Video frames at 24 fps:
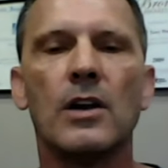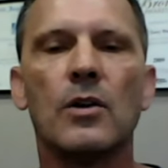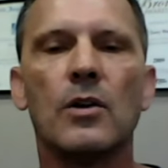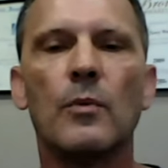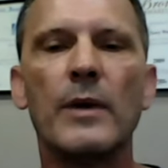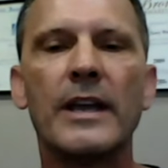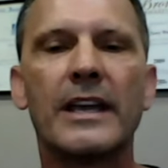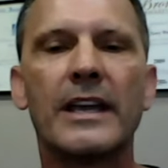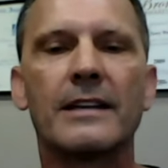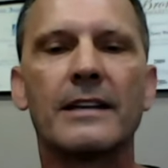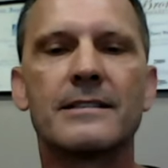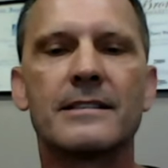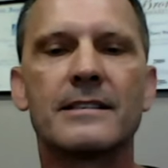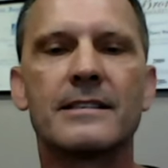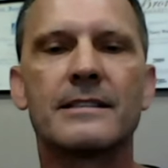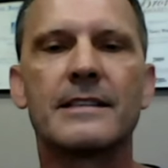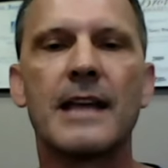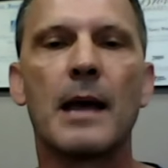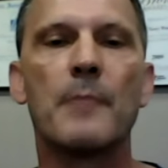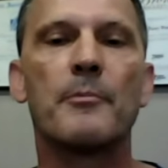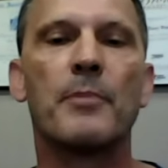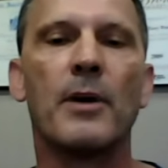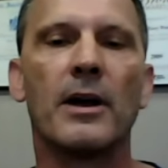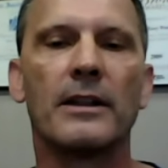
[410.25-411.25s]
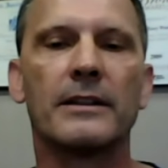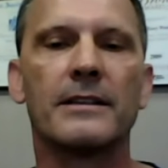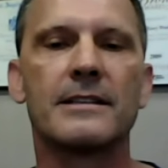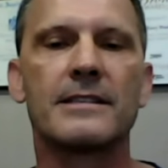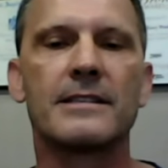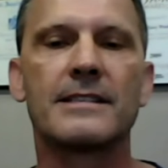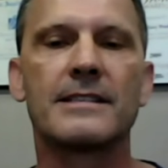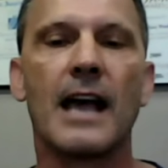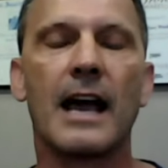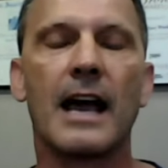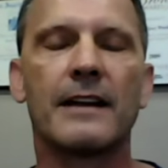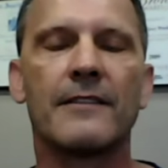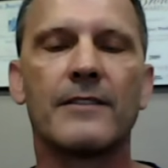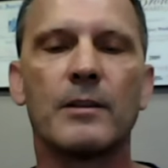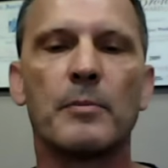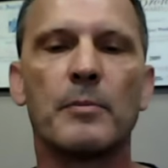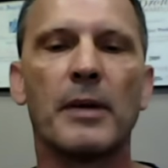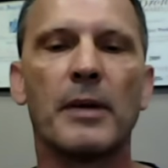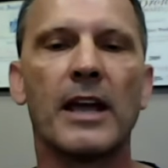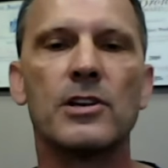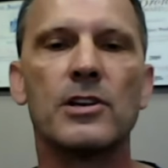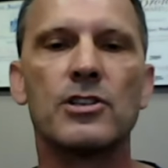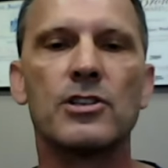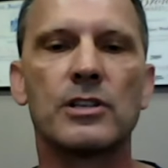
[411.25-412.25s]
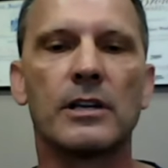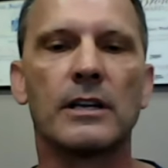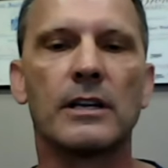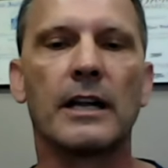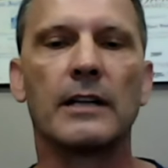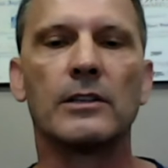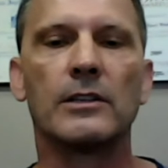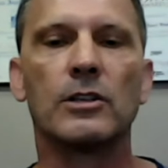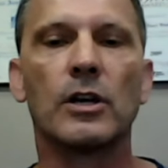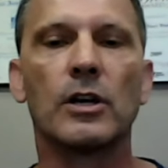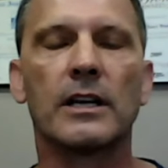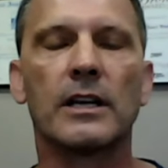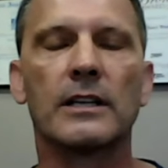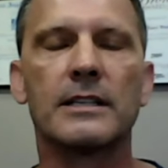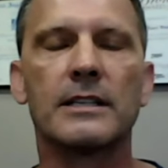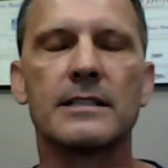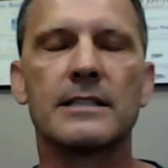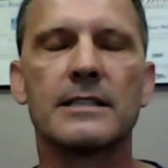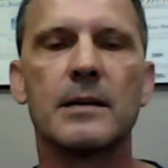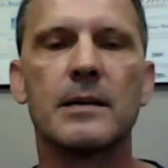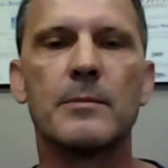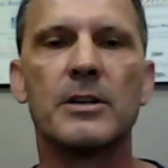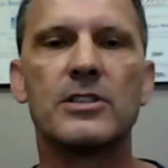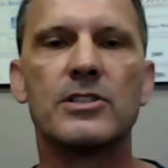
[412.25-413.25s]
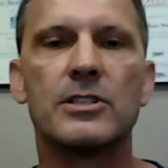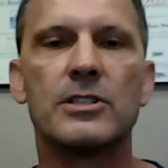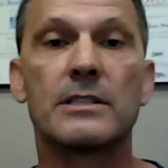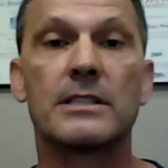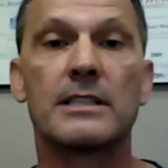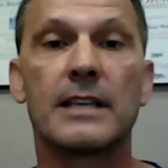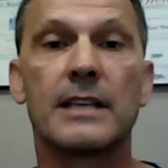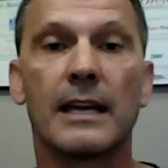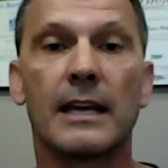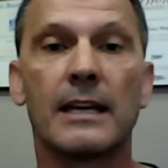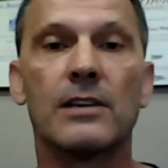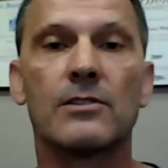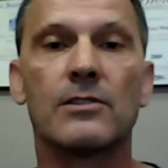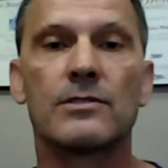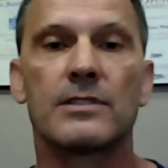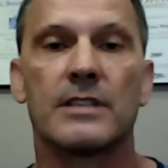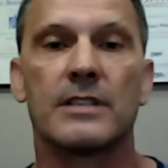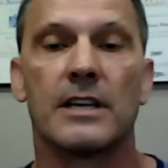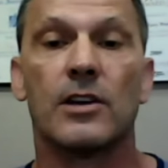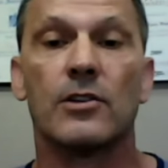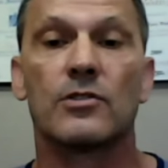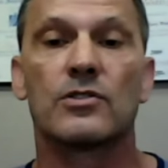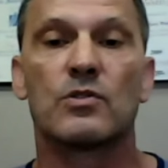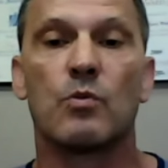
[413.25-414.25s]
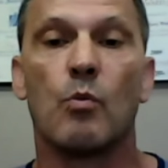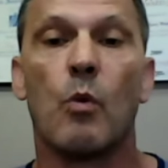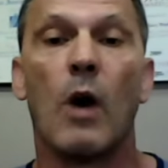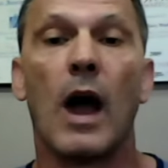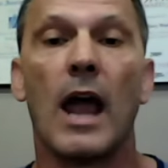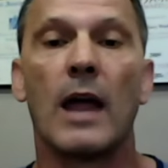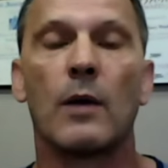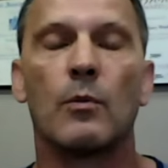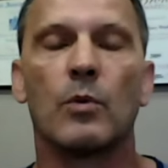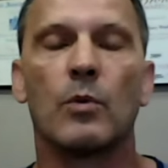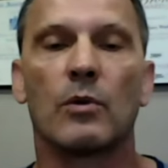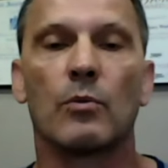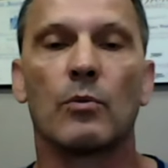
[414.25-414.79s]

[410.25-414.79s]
we can step on the side of the patient and look at this image and say, here's why we're